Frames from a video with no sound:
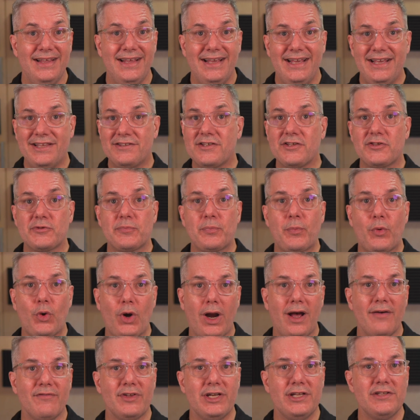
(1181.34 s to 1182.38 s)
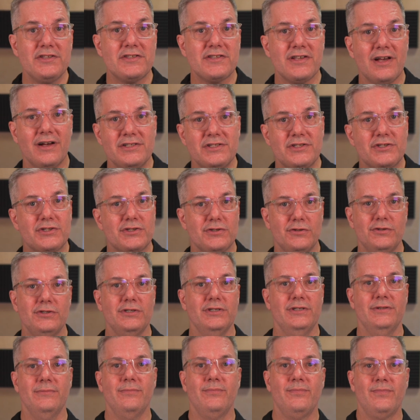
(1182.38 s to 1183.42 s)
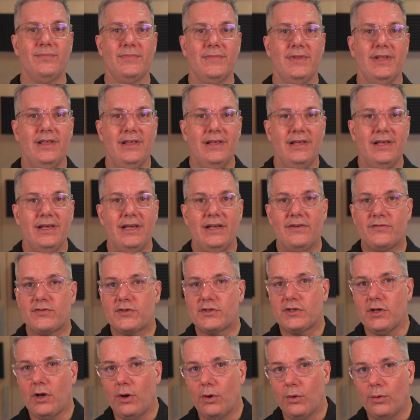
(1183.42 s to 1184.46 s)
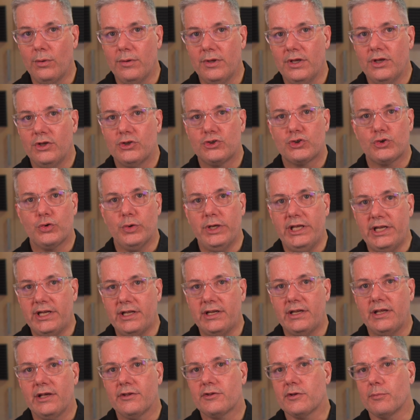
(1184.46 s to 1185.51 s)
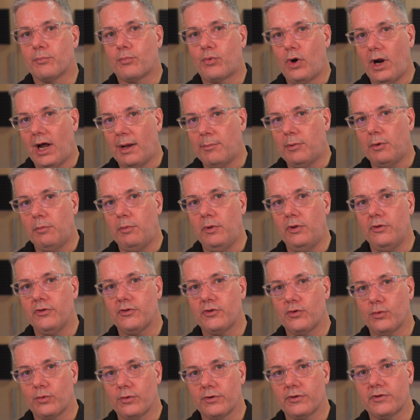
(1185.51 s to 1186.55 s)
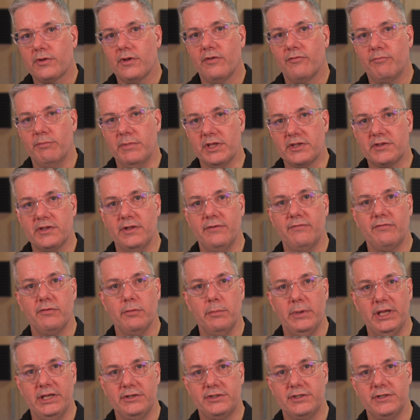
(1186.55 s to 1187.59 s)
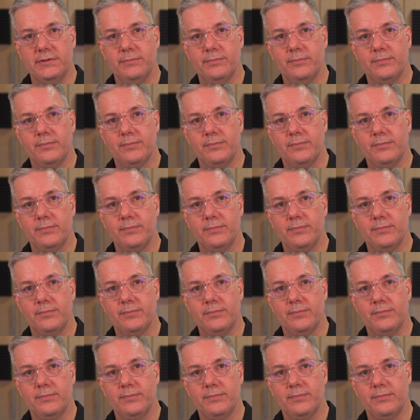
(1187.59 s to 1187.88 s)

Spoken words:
Is its provenance uncertain? If so, treat it as a probable source of misinformation.